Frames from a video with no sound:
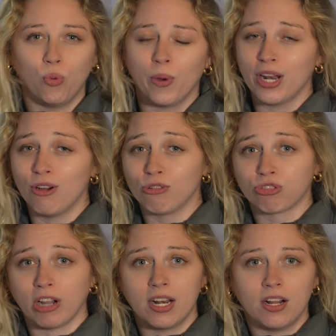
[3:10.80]
we don't
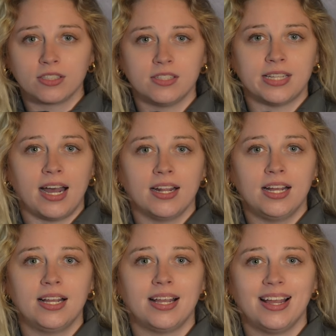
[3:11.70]
train on your
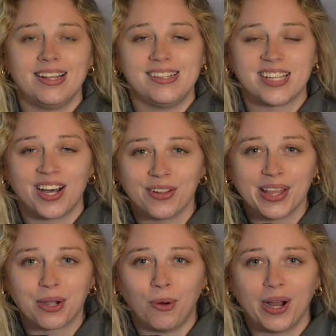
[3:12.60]
data until
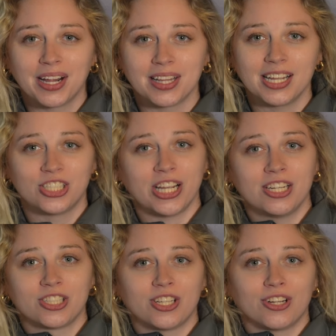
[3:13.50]
they quietly
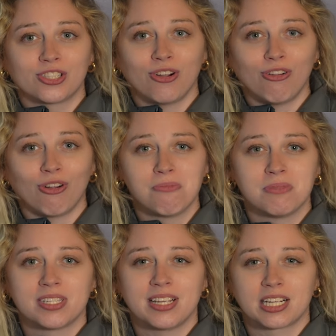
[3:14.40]
change their
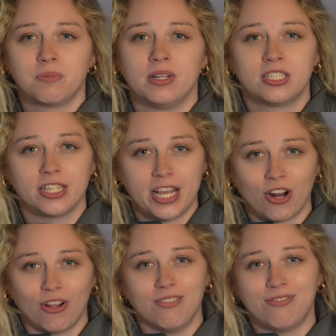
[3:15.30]
terms 6 months
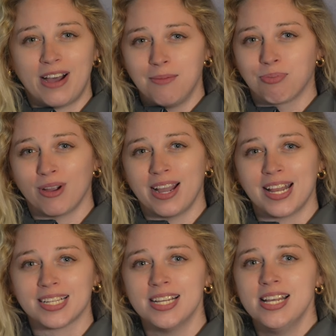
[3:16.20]
later in the fine
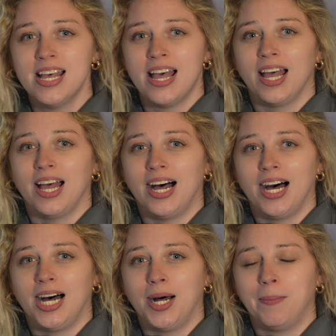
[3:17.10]
print.
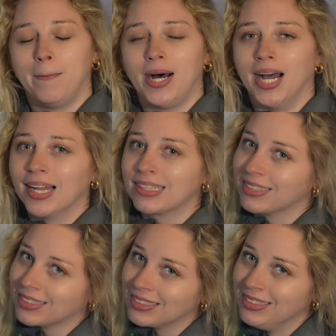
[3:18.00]
I
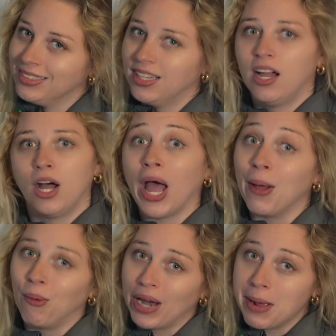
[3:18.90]

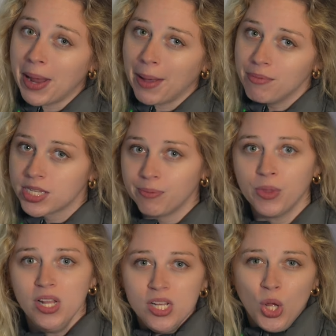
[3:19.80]
won't name names.
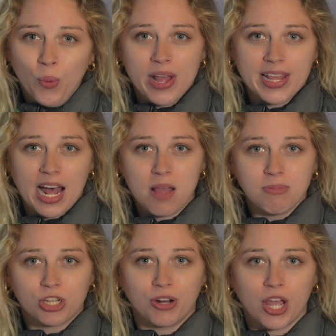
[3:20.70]
With LM
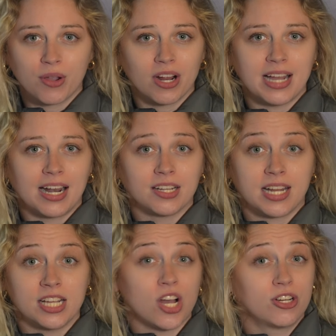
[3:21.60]
Studio, your data
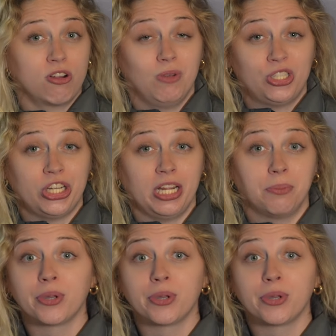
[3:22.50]
stays on your machine,